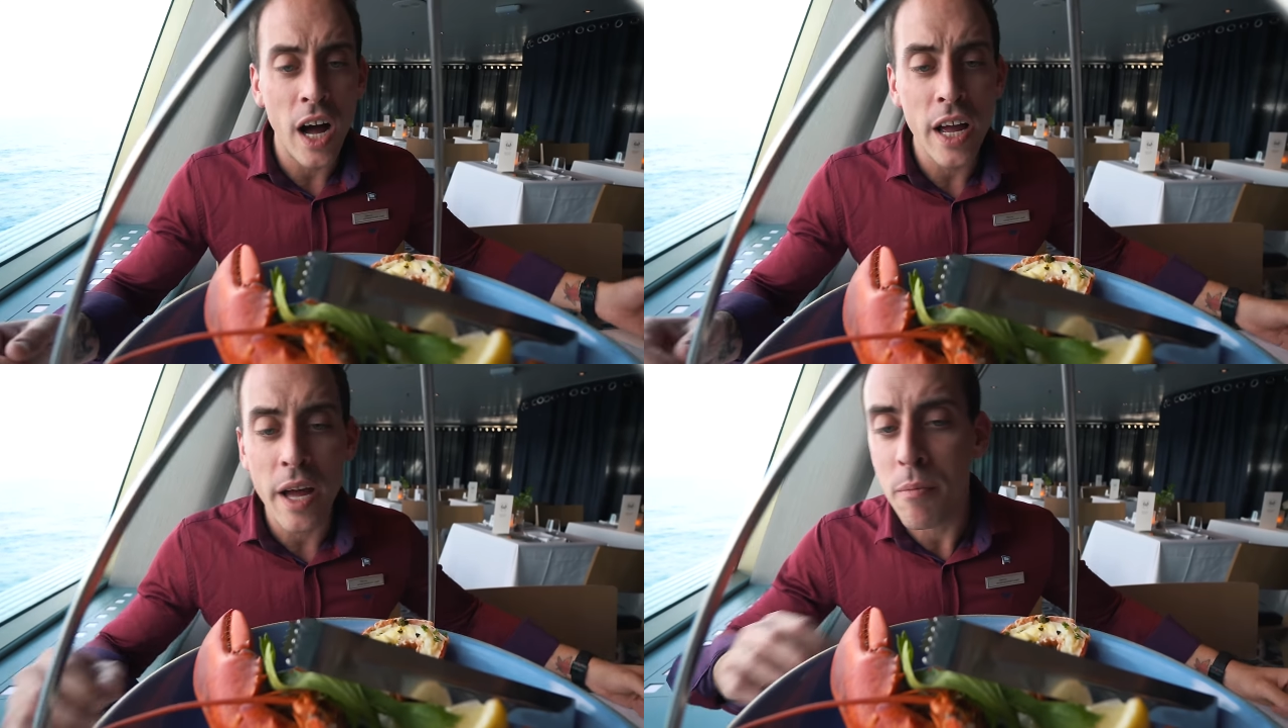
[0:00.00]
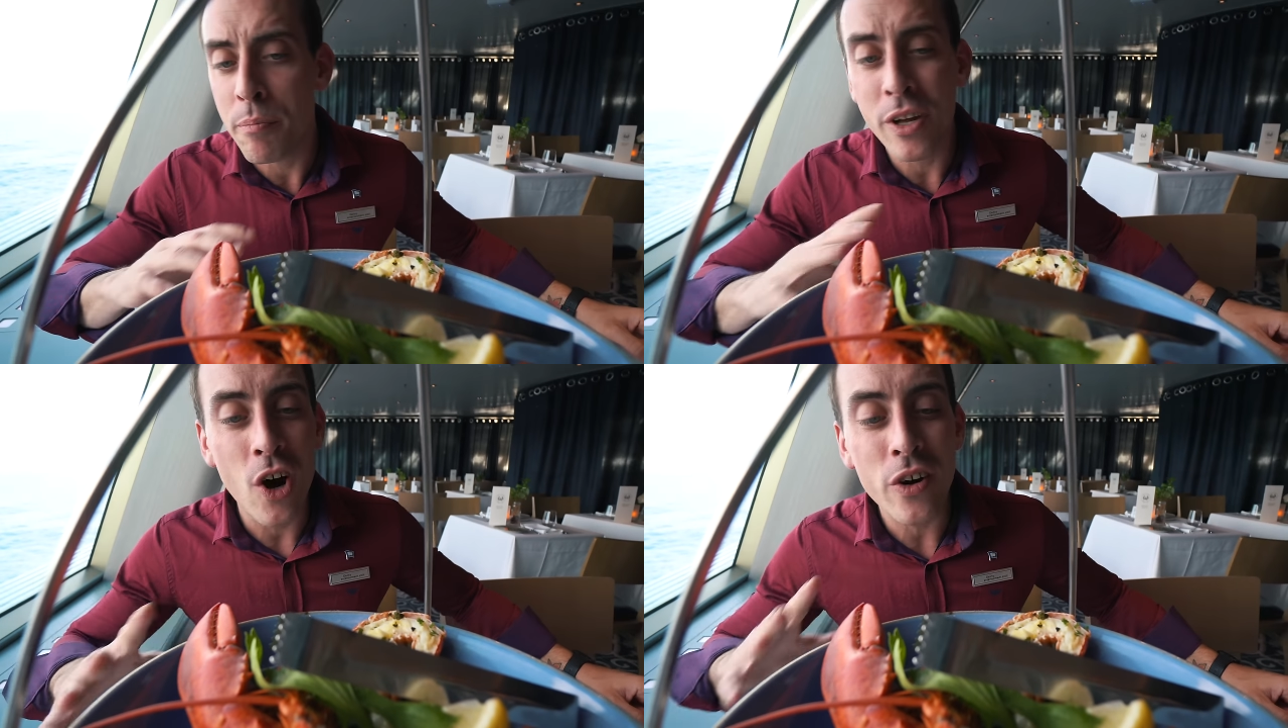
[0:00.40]
I
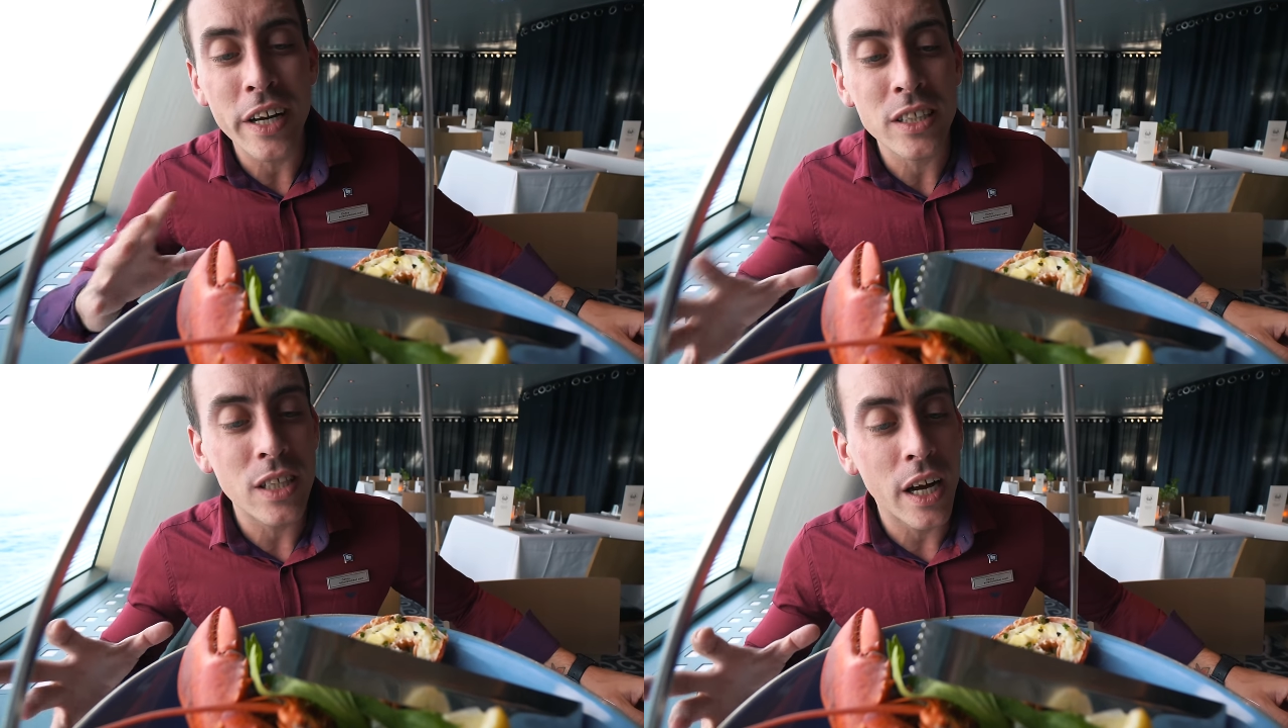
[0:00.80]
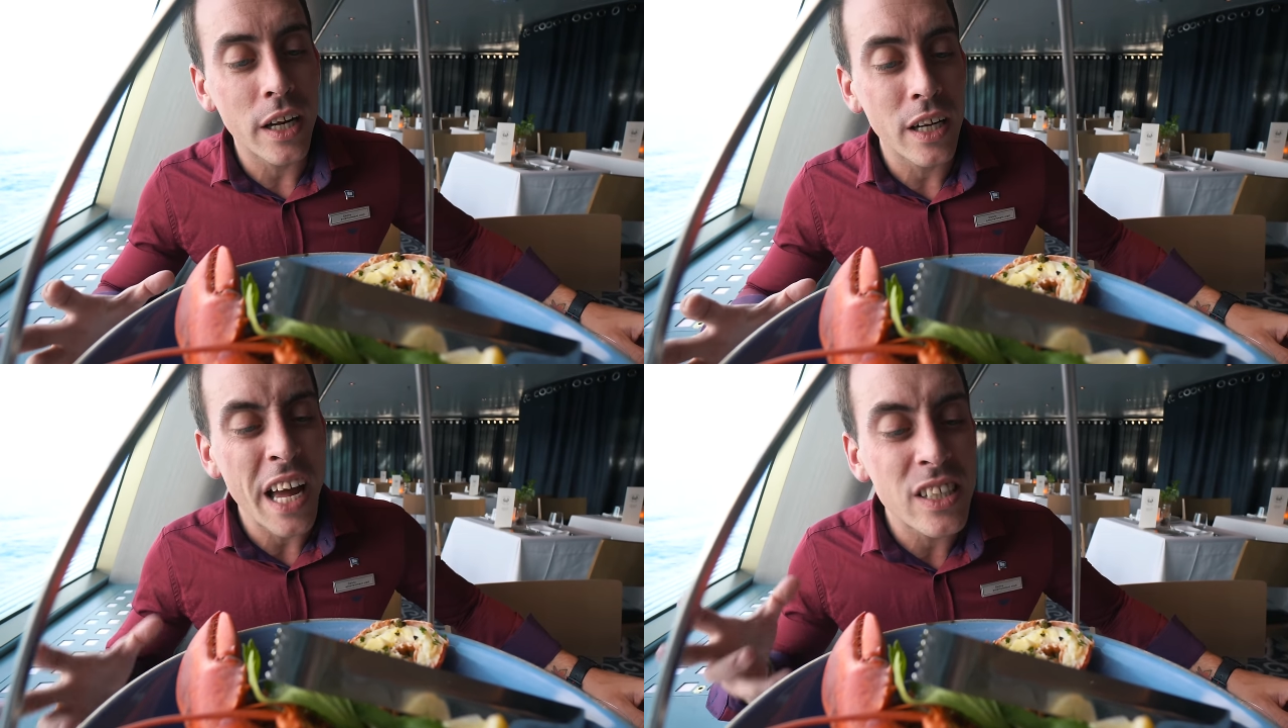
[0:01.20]
am beyond
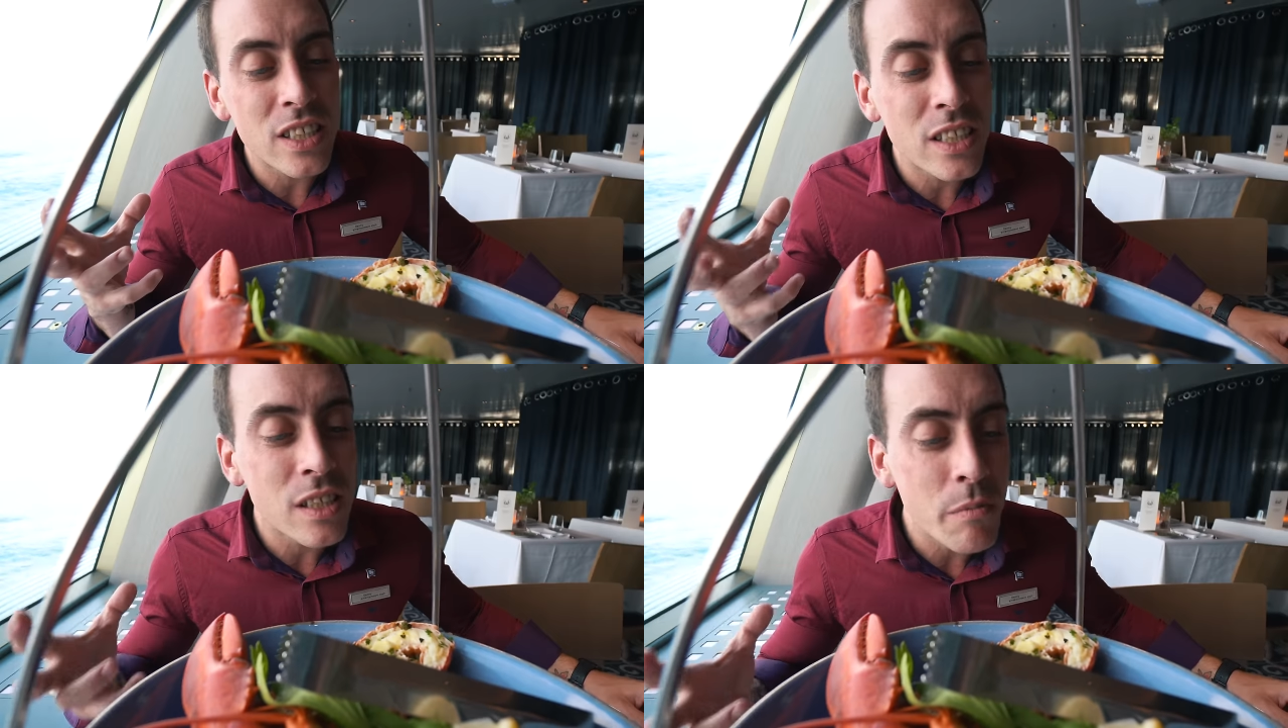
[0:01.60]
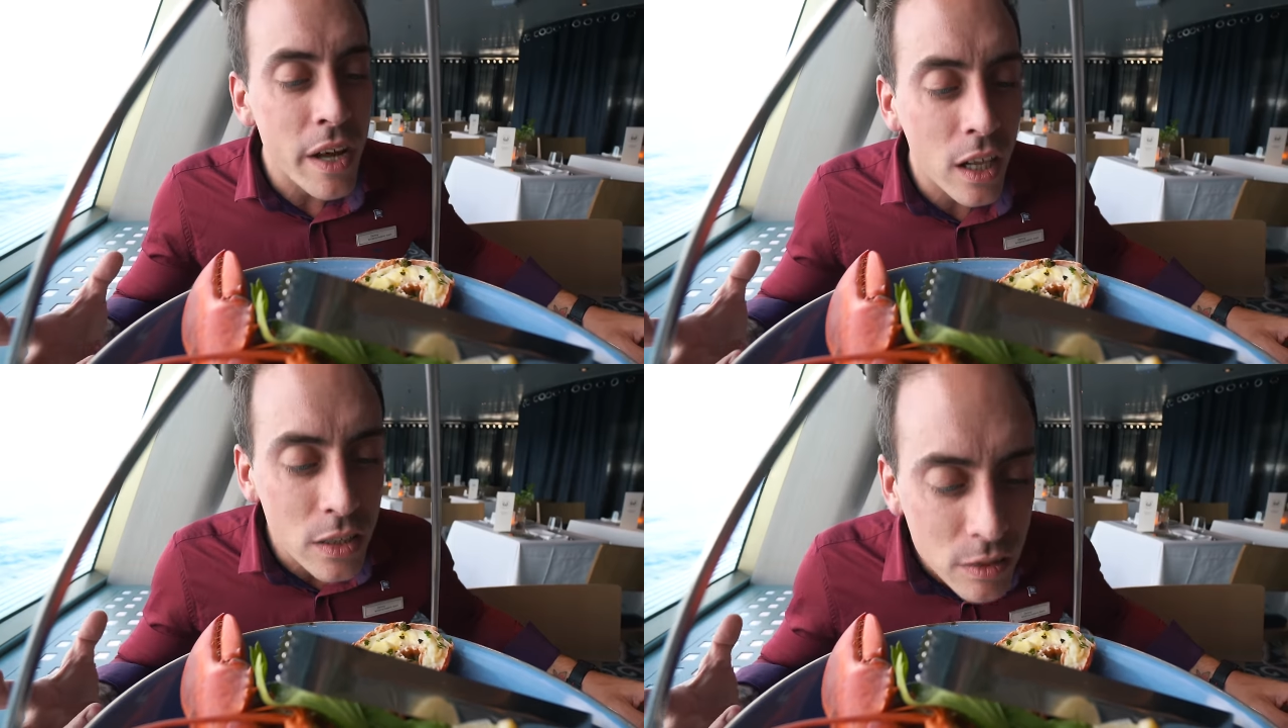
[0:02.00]
excited. It
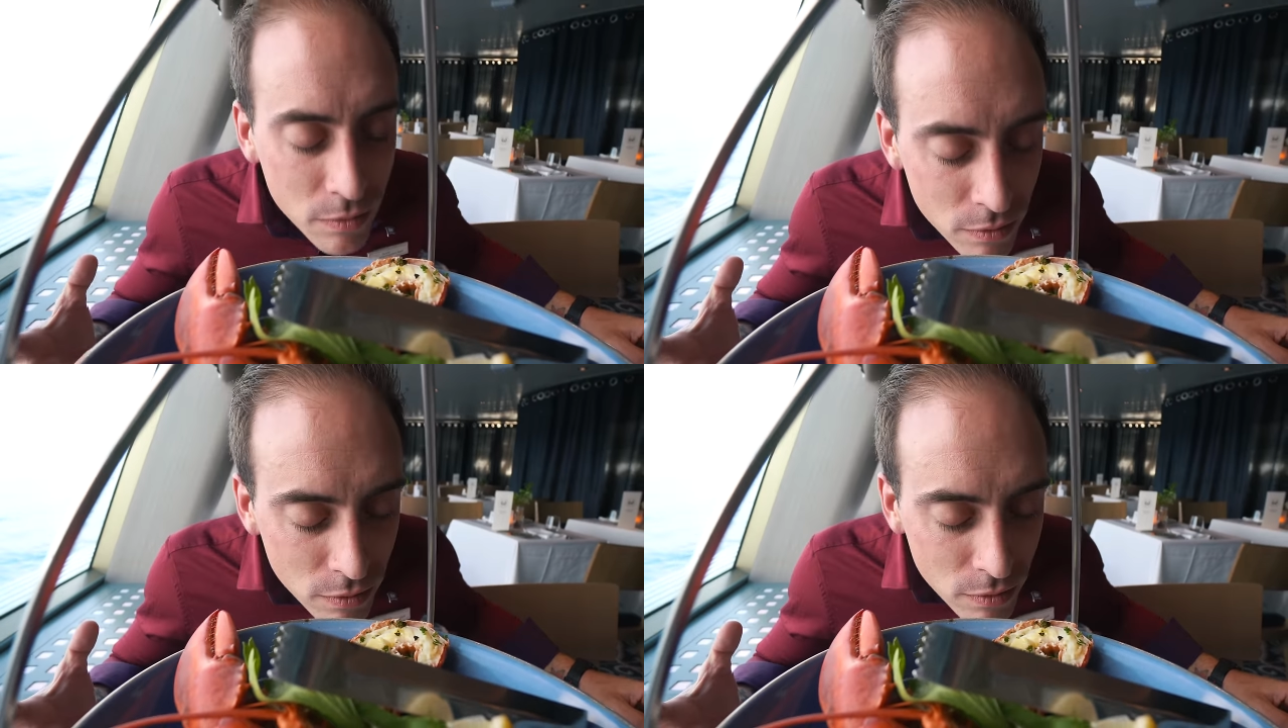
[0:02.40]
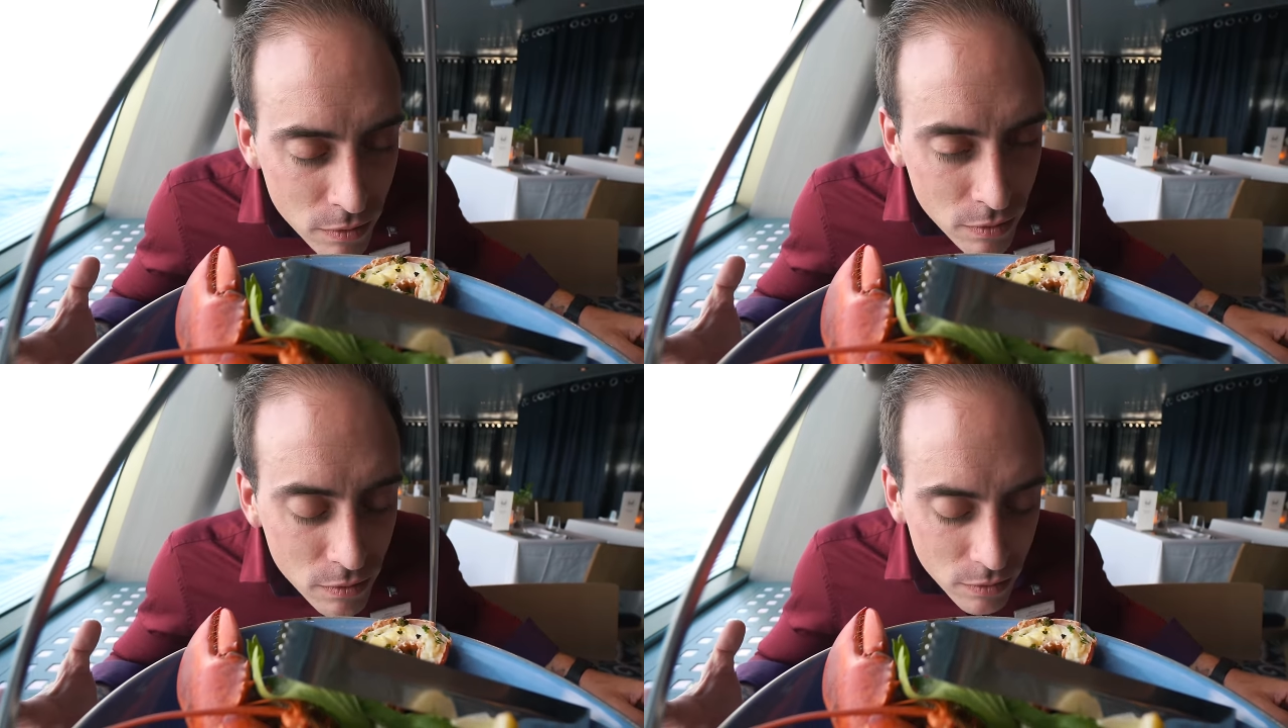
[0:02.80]
smells
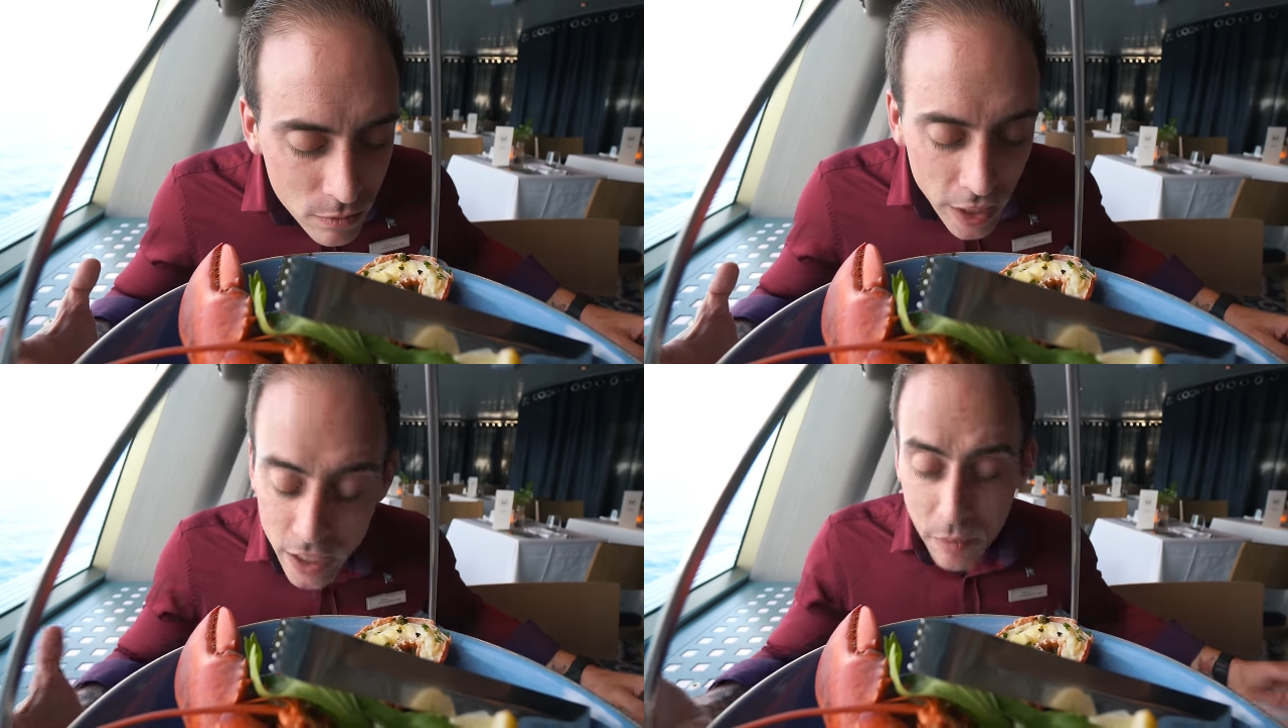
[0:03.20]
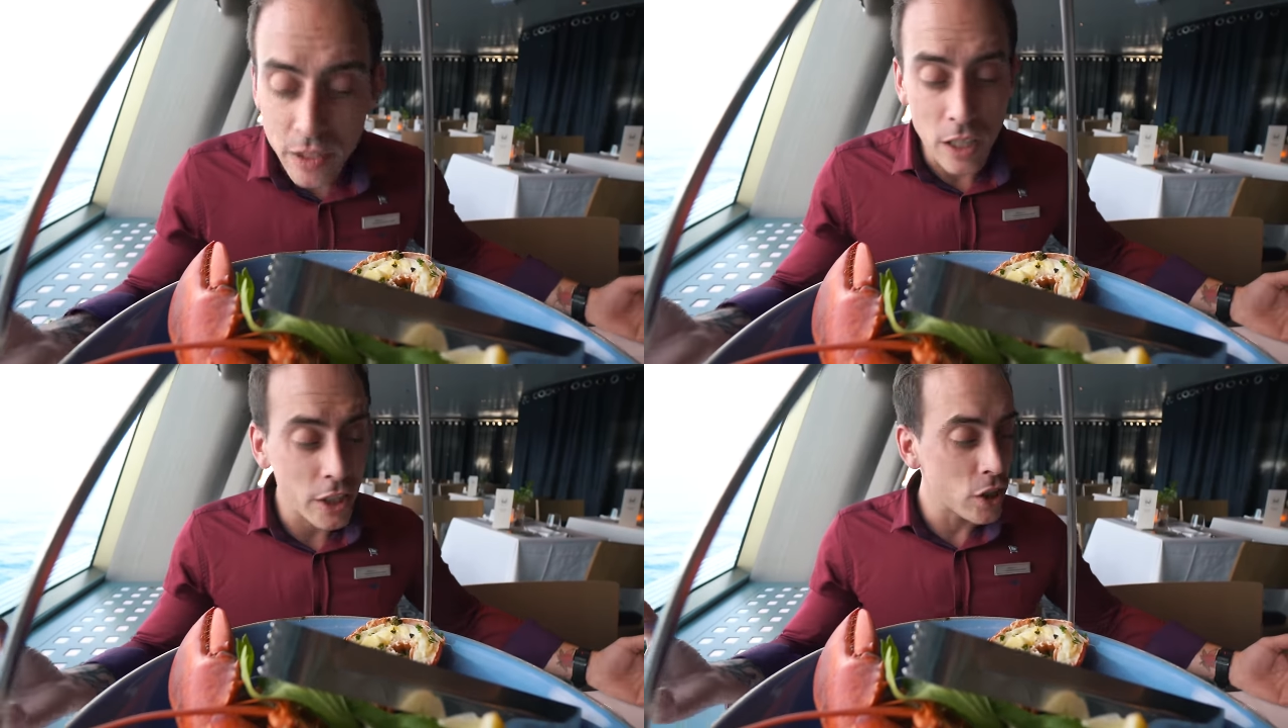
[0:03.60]

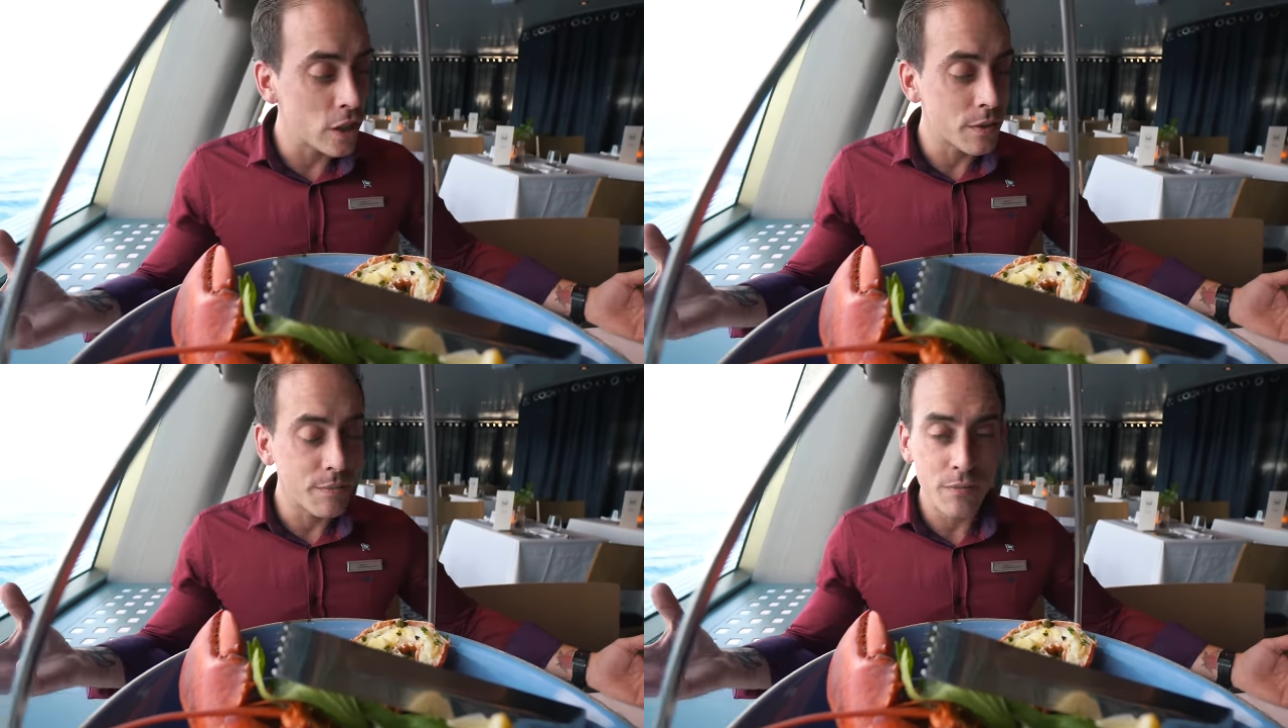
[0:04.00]
delicious.